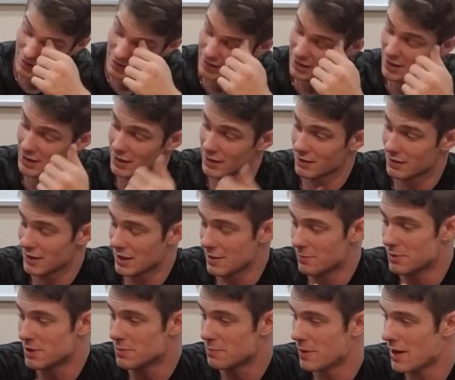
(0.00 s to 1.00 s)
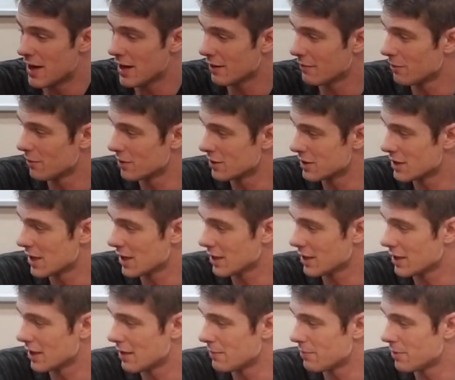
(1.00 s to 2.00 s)
I keep this bag for exactly
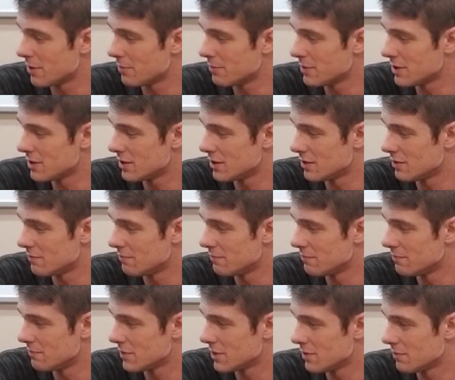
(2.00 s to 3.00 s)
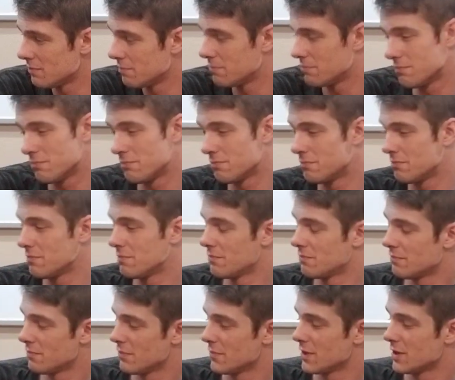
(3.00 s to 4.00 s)
that purpose. And so
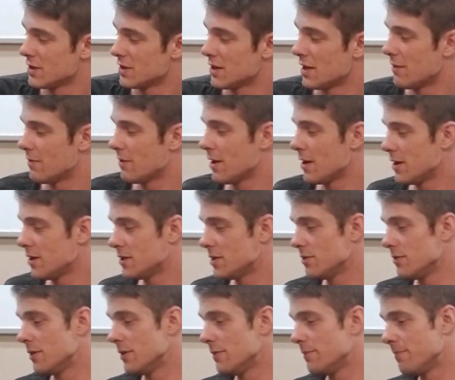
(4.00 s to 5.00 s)
let's dive right into it.